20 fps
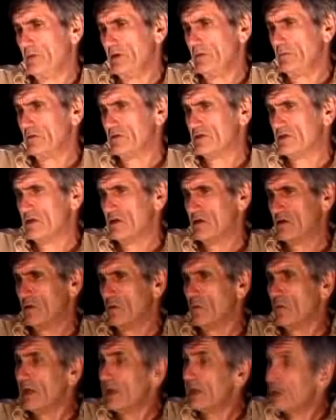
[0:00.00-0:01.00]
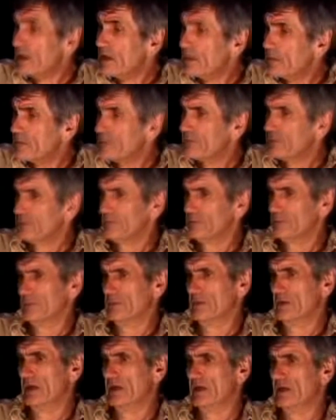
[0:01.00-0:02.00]
people start to wake up
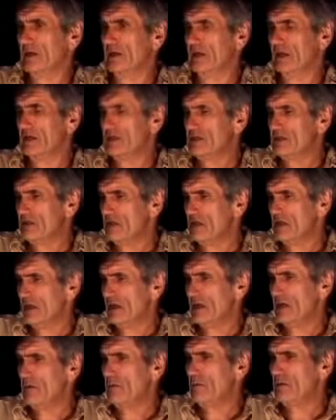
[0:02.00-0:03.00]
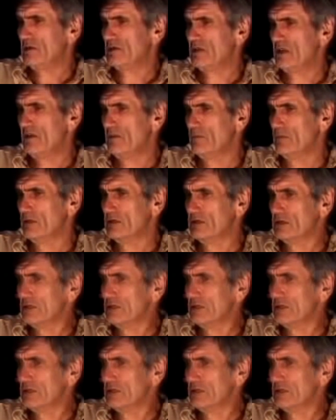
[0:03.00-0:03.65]
and they see how much they've been